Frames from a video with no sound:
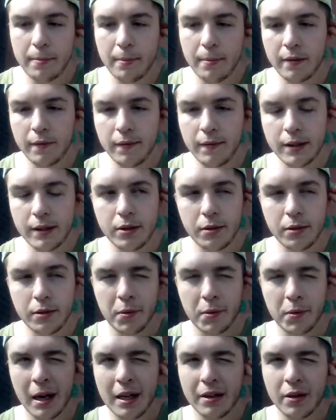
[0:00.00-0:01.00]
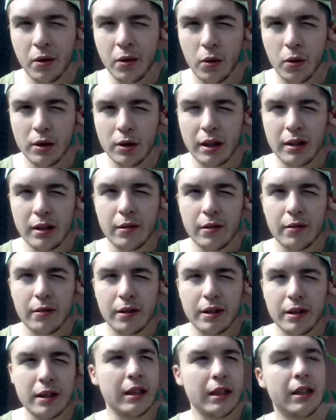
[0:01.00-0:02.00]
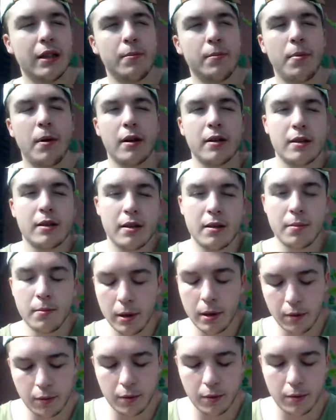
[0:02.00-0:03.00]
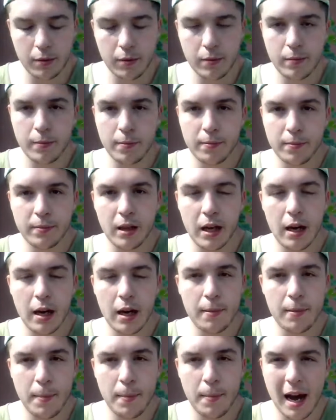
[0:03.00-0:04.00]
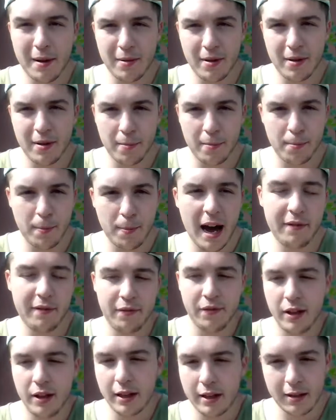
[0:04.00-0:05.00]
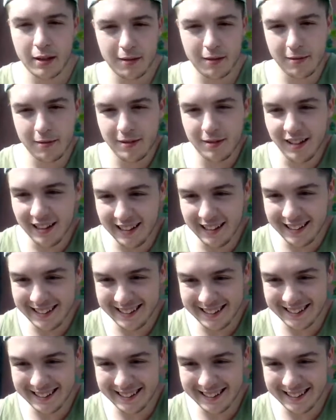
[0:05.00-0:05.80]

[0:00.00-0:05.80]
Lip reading: whereas Batman v Superman, the only really good parts to me were Batflick.